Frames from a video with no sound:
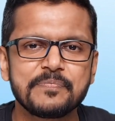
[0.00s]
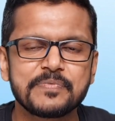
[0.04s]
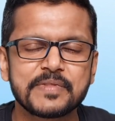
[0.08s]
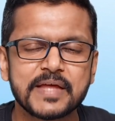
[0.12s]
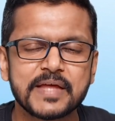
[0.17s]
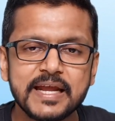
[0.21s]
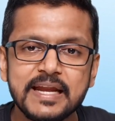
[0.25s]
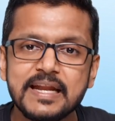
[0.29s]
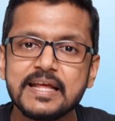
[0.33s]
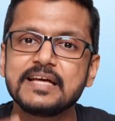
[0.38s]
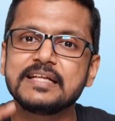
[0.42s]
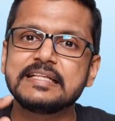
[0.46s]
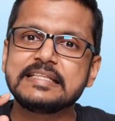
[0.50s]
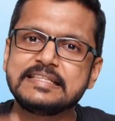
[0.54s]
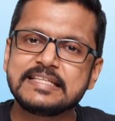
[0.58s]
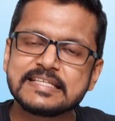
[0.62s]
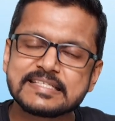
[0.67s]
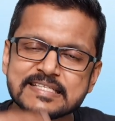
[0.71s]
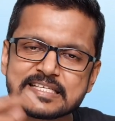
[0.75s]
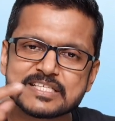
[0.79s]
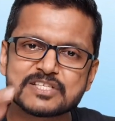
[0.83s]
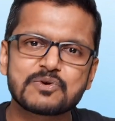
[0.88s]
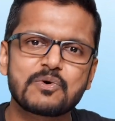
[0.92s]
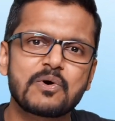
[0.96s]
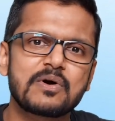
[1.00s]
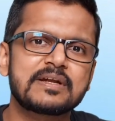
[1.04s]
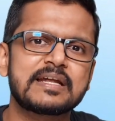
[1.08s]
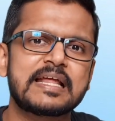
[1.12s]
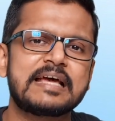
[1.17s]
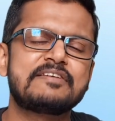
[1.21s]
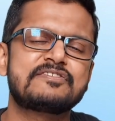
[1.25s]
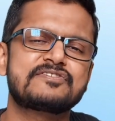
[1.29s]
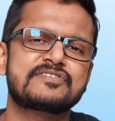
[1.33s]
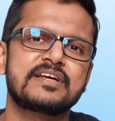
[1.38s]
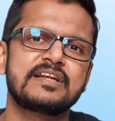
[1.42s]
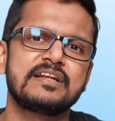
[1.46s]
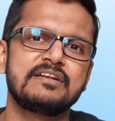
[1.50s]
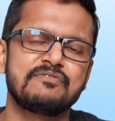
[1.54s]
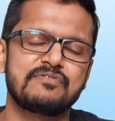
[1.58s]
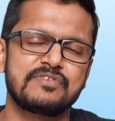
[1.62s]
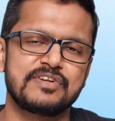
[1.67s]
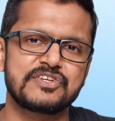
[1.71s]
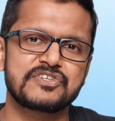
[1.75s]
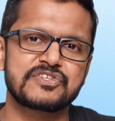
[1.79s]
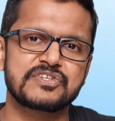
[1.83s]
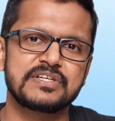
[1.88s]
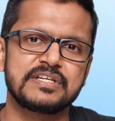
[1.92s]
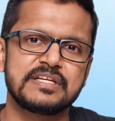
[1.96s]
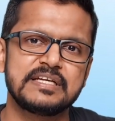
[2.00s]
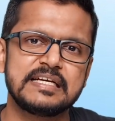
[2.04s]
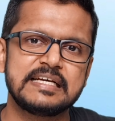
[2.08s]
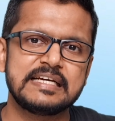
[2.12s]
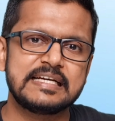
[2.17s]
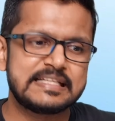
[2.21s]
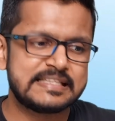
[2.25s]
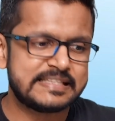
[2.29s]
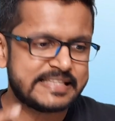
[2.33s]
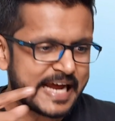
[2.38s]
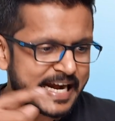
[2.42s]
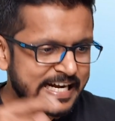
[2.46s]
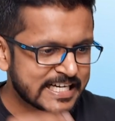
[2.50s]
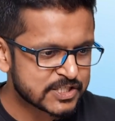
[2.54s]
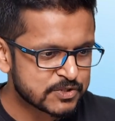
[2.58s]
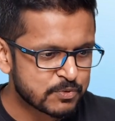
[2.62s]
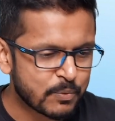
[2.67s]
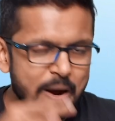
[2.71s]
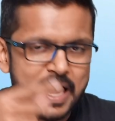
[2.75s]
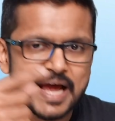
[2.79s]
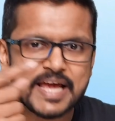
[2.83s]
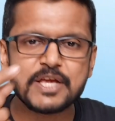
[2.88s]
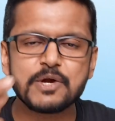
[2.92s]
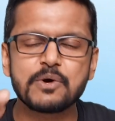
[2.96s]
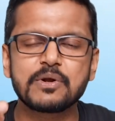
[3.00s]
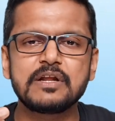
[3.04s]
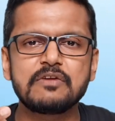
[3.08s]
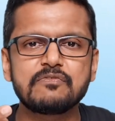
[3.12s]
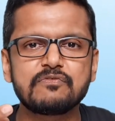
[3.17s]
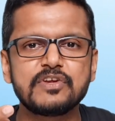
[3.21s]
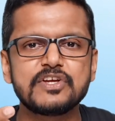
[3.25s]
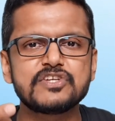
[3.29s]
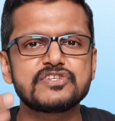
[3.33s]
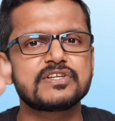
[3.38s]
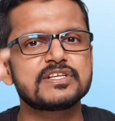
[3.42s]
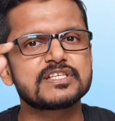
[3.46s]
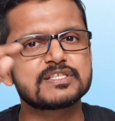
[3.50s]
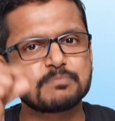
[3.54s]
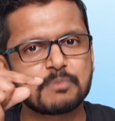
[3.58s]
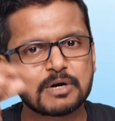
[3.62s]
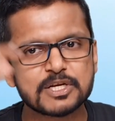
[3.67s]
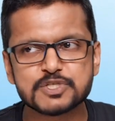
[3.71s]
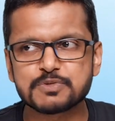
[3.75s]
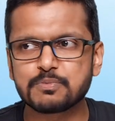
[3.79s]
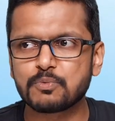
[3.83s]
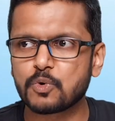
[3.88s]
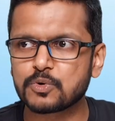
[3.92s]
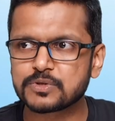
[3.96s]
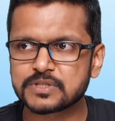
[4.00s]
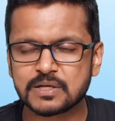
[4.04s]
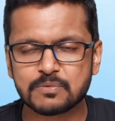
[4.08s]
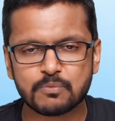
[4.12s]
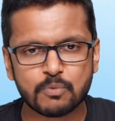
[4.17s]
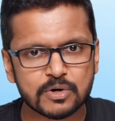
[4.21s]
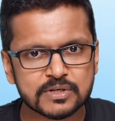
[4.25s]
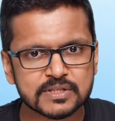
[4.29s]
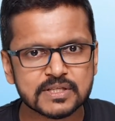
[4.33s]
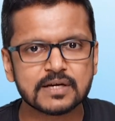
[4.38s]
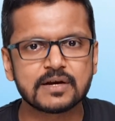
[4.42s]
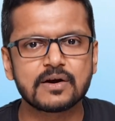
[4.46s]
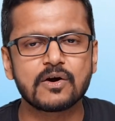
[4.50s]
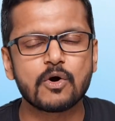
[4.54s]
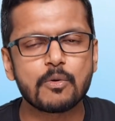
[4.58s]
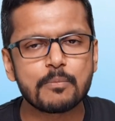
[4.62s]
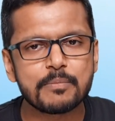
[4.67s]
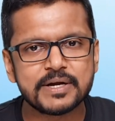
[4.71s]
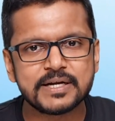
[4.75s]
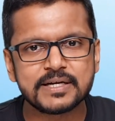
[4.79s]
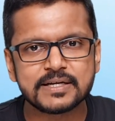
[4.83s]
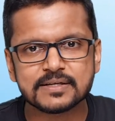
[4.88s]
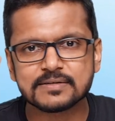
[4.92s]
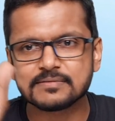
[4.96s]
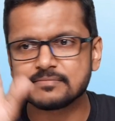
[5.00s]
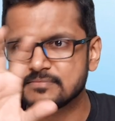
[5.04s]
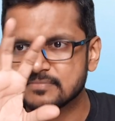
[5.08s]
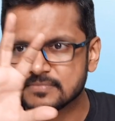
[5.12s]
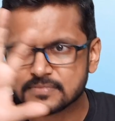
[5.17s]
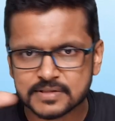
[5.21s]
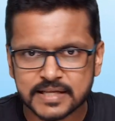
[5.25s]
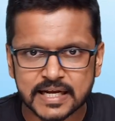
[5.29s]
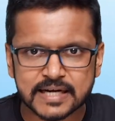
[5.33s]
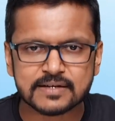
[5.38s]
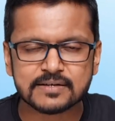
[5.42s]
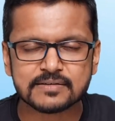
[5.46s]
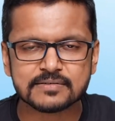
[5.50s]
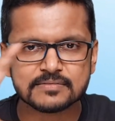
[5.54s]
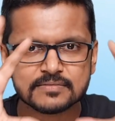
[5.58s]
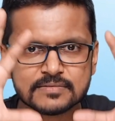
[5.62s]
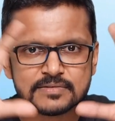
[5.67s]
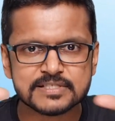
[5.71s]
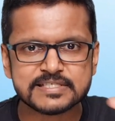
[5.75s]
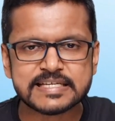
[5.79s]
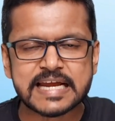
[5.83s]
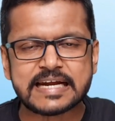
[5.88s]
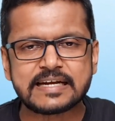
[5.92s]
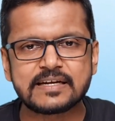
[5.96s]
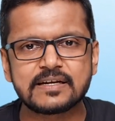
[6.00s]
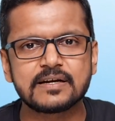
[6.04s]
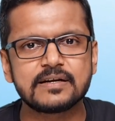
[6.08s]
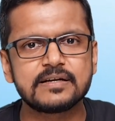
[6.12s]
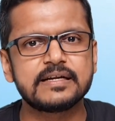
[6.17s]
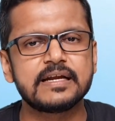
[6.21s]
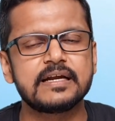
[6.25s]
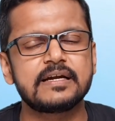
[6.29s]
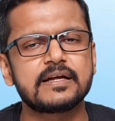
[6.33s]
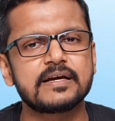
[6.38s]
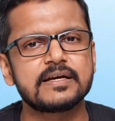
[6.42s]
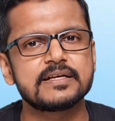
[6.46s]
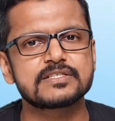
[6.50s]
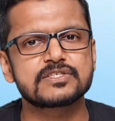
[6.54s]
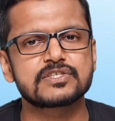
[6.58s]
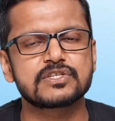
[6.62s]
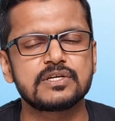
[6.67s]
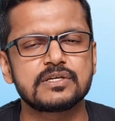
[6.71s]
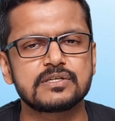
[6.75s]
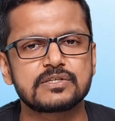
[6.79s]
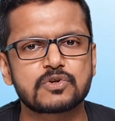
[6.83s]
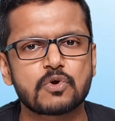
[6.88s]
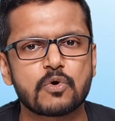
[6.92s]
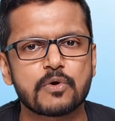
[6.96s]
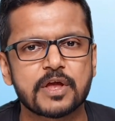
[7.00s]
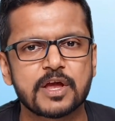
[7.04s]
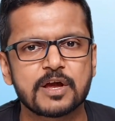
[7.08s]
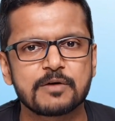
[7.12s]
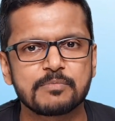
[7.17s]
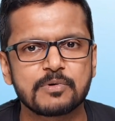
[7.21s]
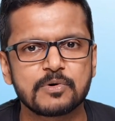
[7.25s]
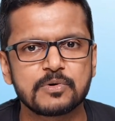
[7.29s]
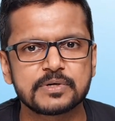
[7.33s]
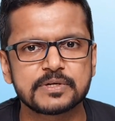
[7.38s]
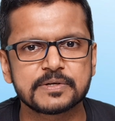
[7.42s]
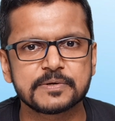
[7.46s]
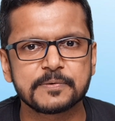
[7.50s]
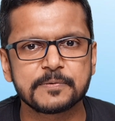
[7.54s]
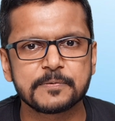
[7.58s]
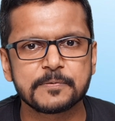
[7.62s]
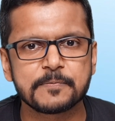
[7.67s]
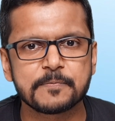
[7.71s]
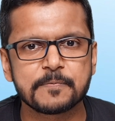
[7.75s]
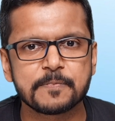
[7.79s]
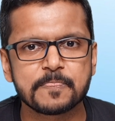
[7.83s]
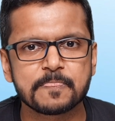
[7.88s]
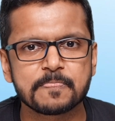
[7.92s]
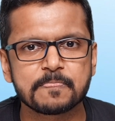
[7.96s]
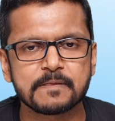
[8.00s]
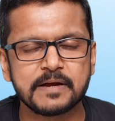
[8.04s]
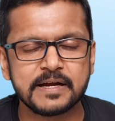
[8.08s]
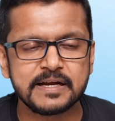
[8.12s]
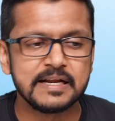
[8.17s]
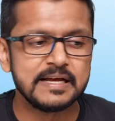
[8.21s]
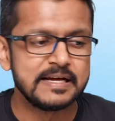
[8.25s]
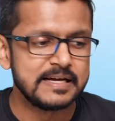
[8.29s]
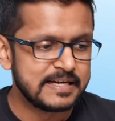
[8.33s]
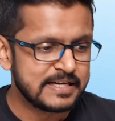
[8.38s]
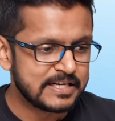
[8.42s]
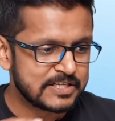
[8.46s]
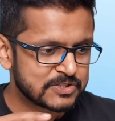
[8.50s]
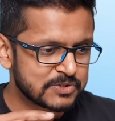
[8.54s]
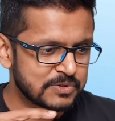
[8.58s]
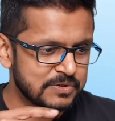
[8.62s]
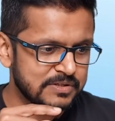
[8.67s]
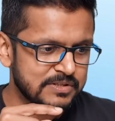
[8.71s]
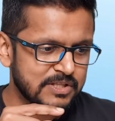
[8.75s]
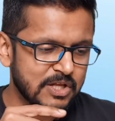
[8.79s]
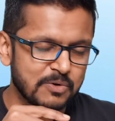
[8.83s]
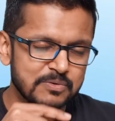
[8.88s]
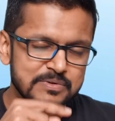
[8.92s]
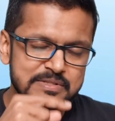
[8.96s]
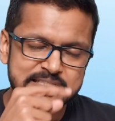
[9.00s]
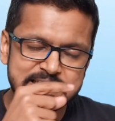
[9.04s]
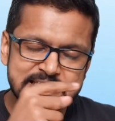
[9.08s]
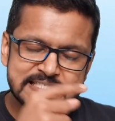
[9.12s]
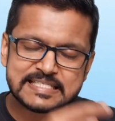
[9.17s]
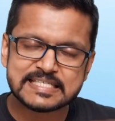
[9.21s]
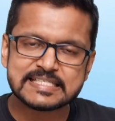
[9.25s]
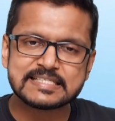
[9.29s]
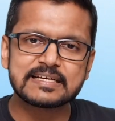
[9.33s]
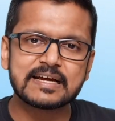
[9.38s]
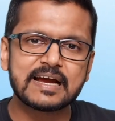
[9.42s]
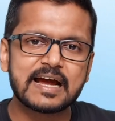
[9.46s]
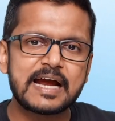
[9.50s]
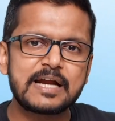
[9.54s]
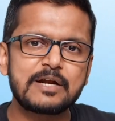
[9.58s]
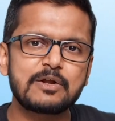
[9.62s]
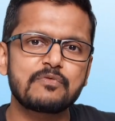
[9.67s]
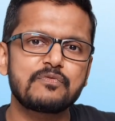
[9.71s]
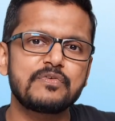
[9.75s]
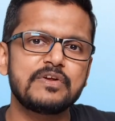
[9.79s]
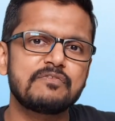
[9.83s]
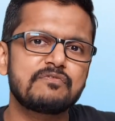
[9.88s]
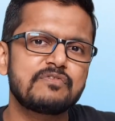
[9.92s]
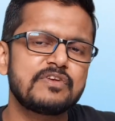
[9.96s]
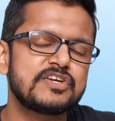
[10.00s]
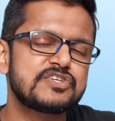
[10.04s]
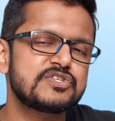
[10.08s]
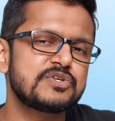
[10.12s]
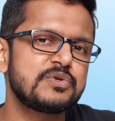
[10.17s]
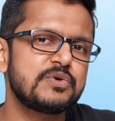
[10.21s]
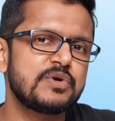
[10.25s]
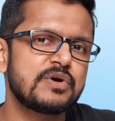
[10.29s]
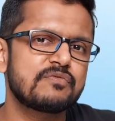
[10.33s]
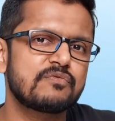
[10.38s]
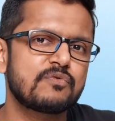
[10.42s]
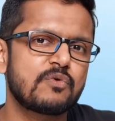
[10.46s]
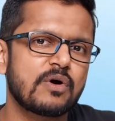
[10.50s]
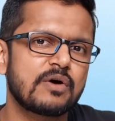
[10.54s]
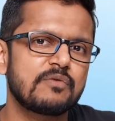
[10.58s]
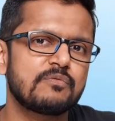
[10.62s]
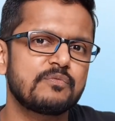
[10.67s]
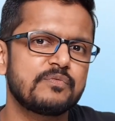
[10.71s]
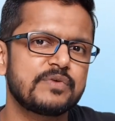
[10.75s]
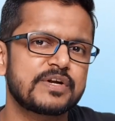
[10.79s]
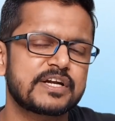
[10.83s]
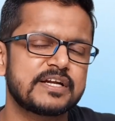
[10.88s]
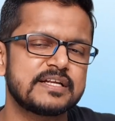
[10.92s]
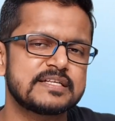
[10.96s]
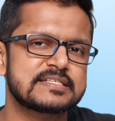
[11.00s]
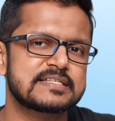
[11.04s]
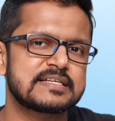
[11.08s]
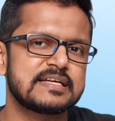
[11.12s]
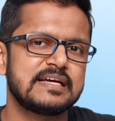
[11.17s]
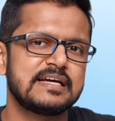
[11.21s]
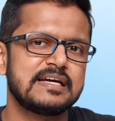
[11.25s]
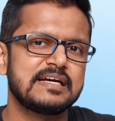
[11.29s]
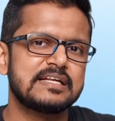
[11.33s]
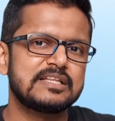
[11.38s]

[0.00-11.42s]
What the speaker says: Right? This is called lifestyle inflation. That's why your inflation is much more than what the government, that standard data is talking about. Right? So now this is the kind of inflation you have witnessed.